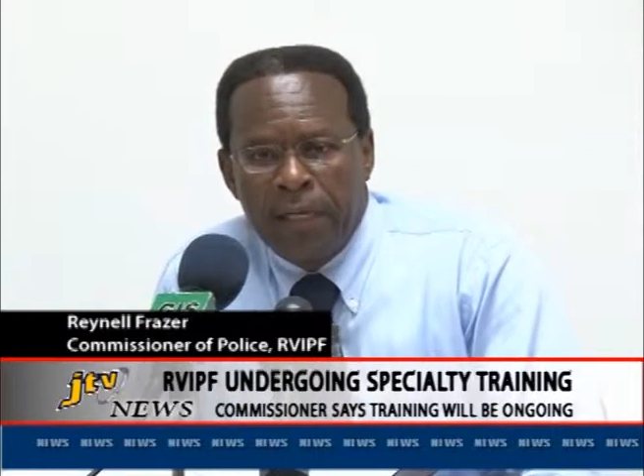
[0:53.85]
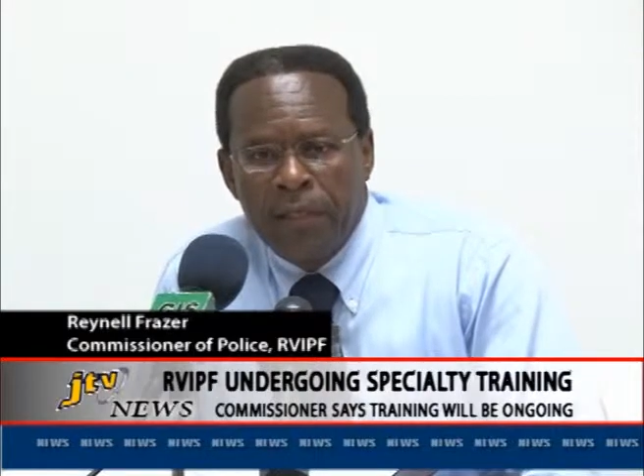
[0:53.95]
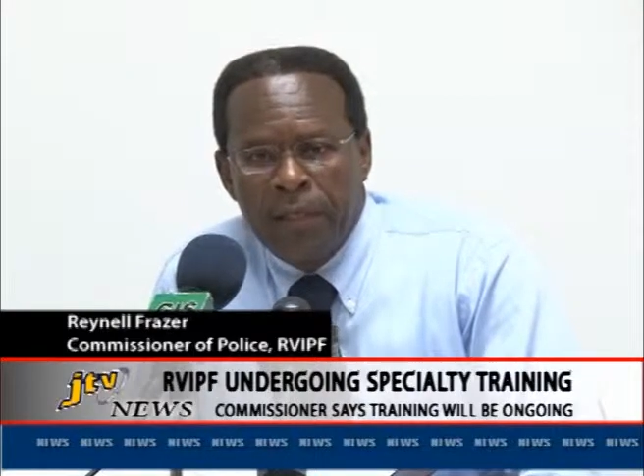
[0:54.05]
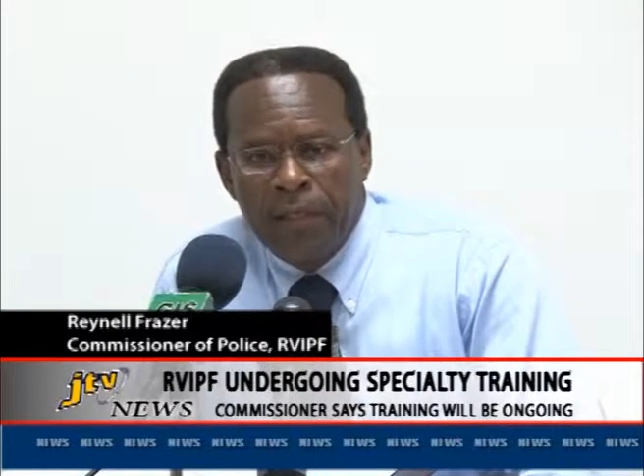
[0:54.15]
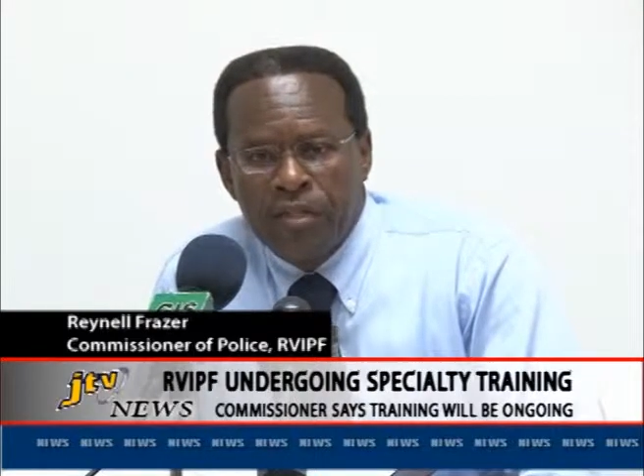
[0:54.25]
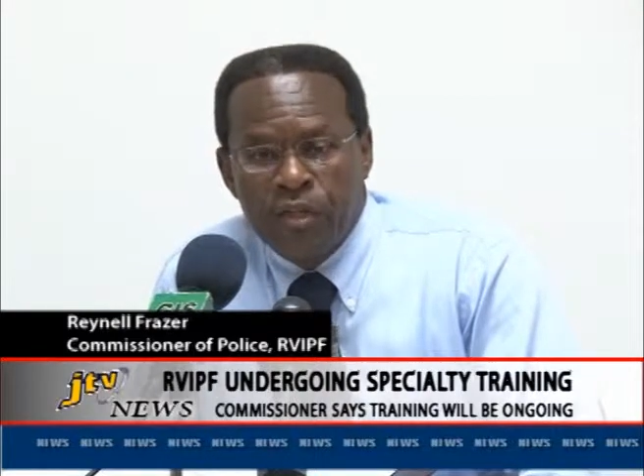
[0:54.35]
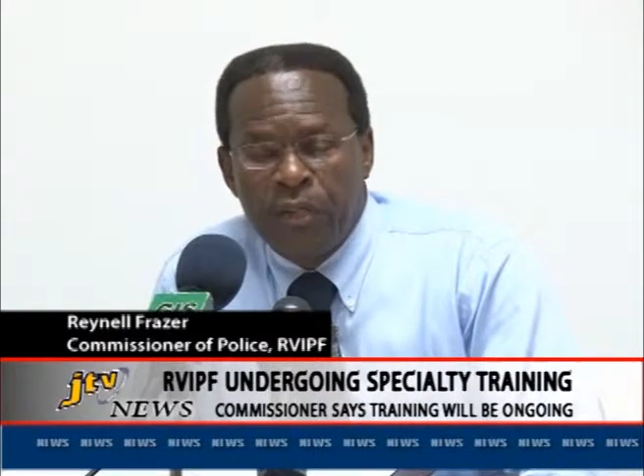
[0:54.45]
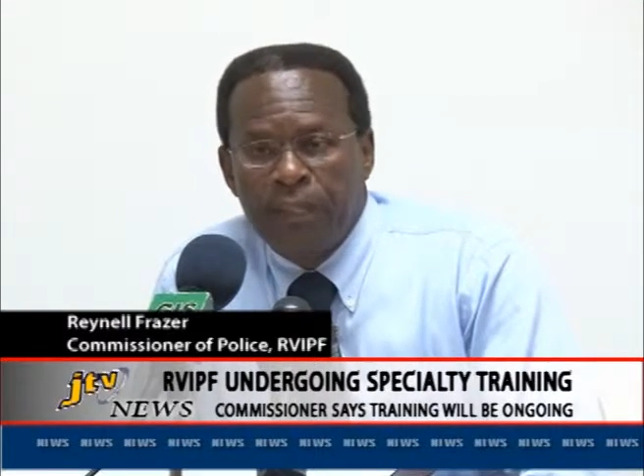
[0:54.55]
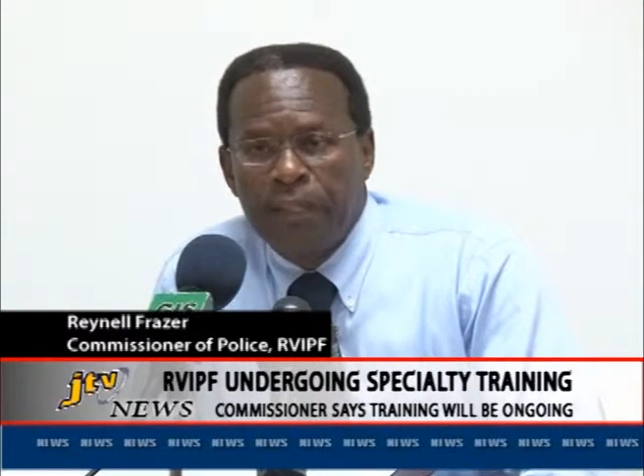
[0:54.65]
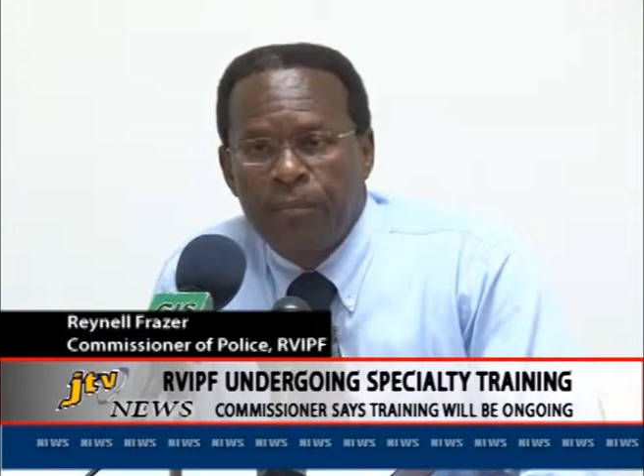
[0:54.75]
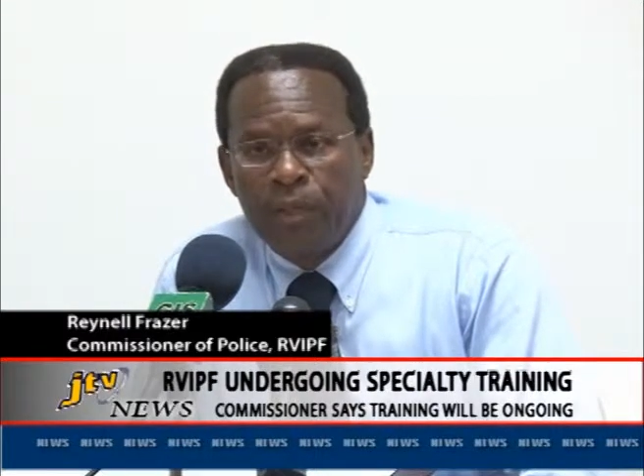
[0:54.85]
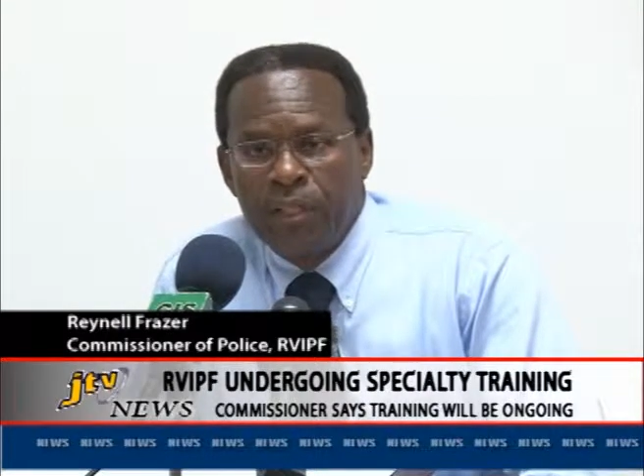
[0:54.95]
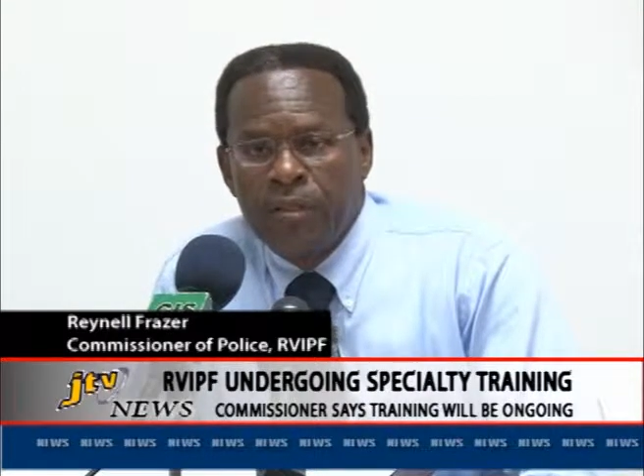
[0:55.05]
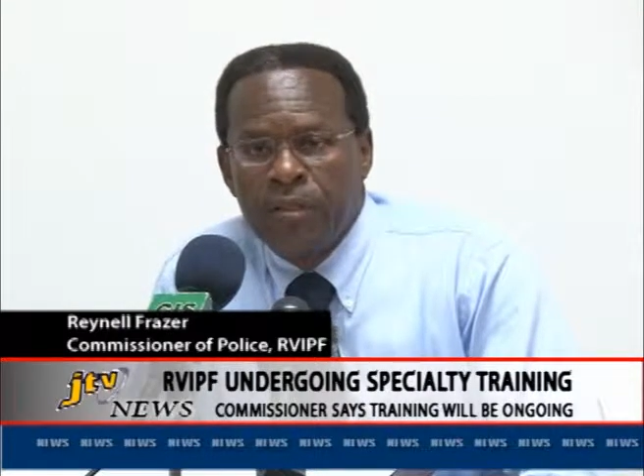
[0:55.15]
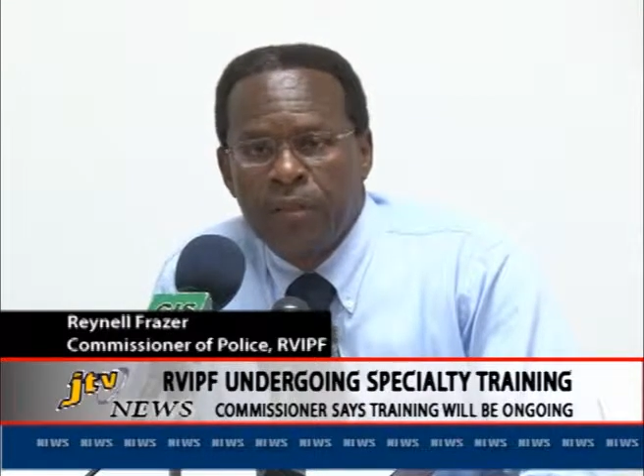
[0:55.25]
and uh, certainly the
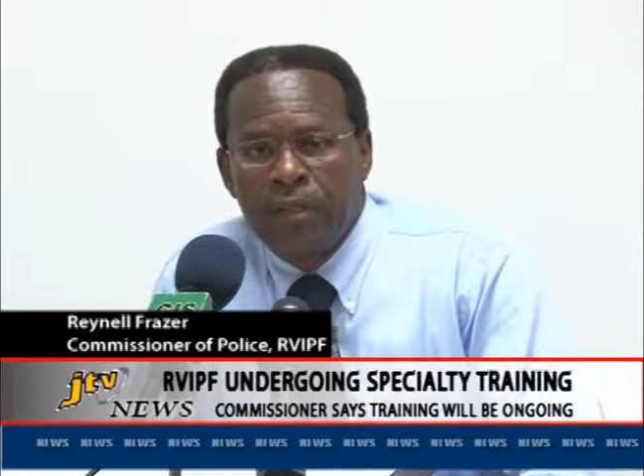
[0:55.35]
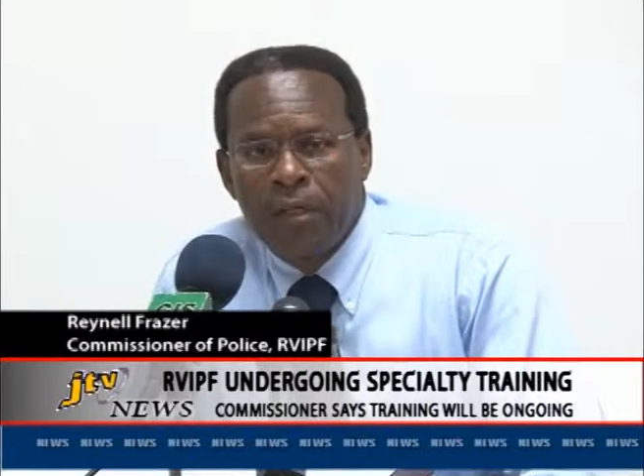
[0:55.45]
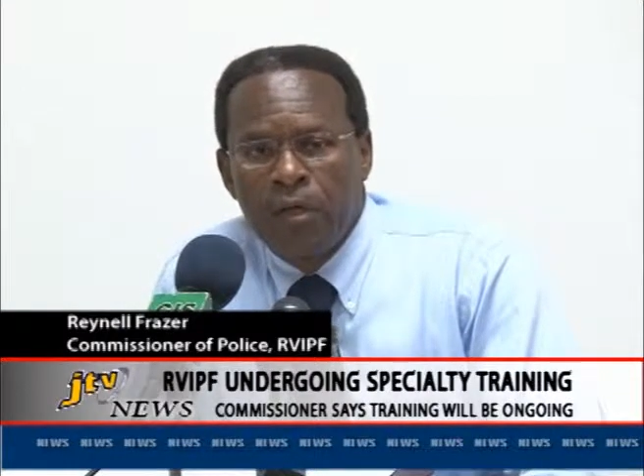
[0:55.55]
police